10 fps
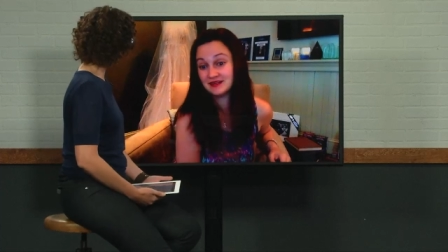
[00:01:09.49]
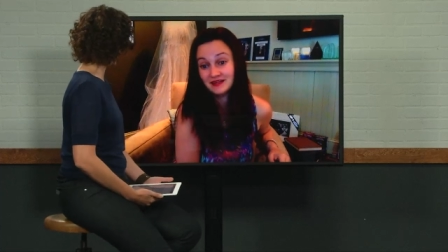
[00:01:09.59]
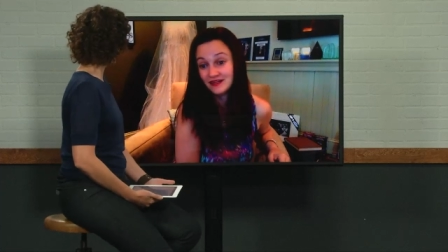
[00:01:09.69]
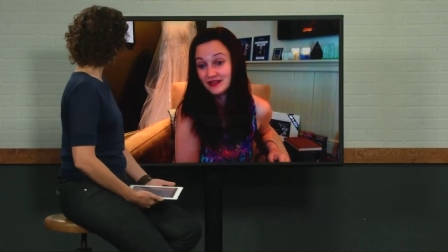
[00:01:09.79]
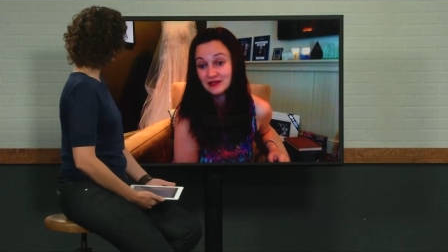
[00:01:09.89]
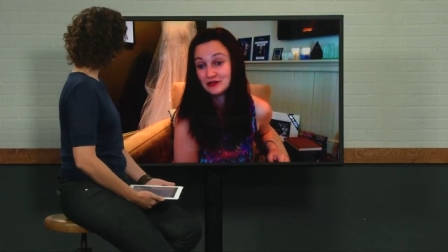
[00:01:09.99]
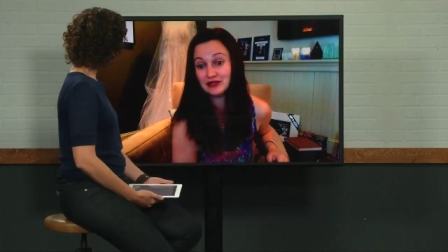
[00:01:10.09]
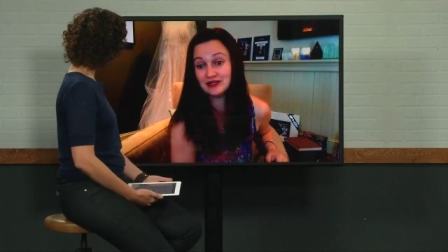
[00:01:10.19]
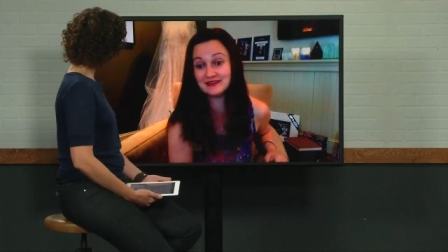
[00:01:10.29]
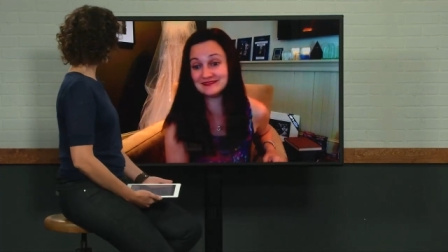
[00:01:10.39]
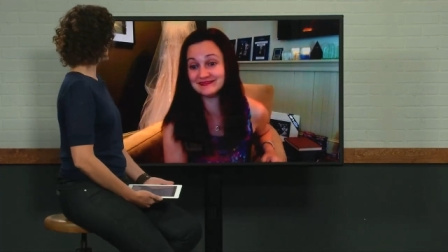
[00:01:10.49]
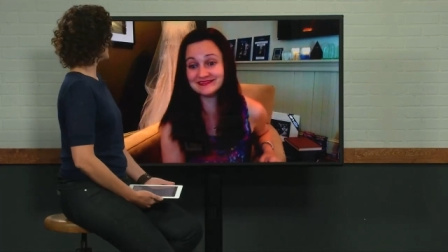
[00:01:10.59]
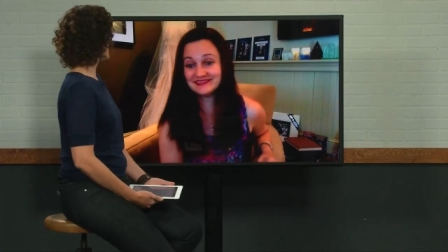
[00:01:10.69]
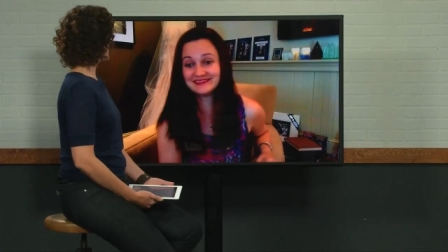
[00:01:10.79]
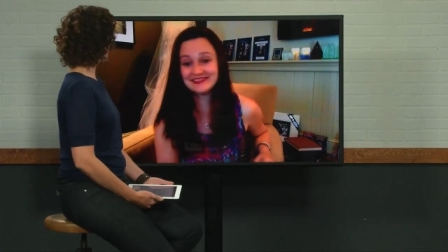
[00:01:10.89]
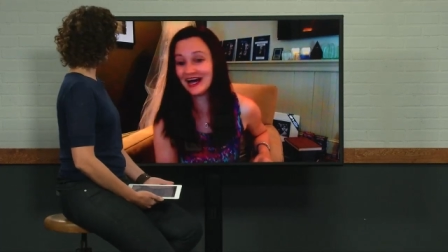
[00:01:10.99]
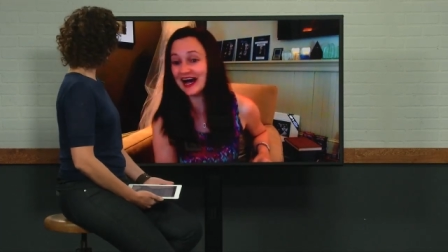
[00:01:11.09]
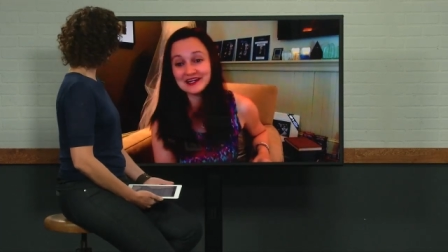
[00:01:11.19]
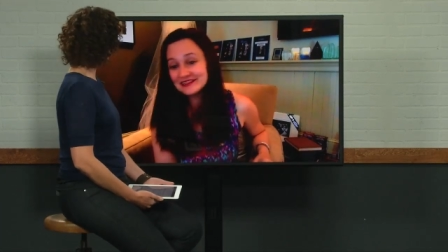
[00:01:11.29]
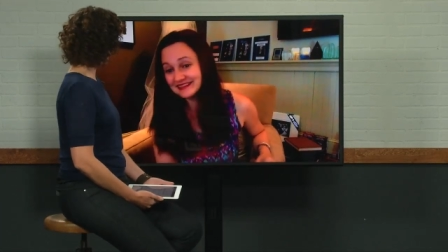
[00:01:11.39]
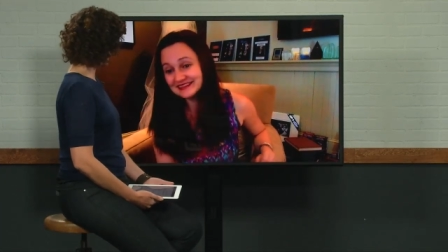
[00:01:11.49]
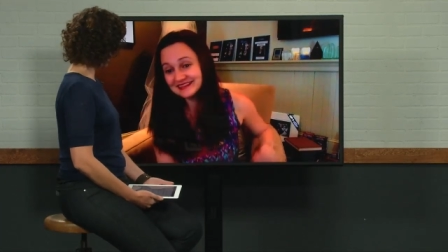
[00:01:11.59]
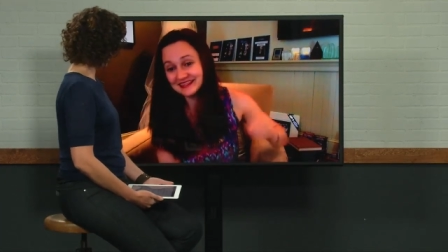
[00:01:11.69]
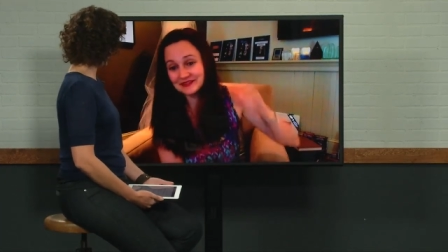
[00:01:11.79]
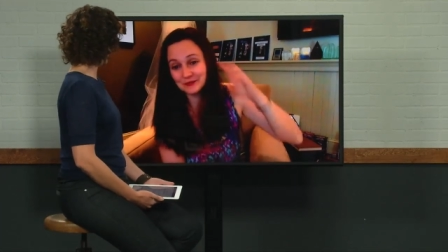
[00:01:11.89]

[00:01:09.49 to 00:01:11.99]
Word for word: good. Tired. It's wedding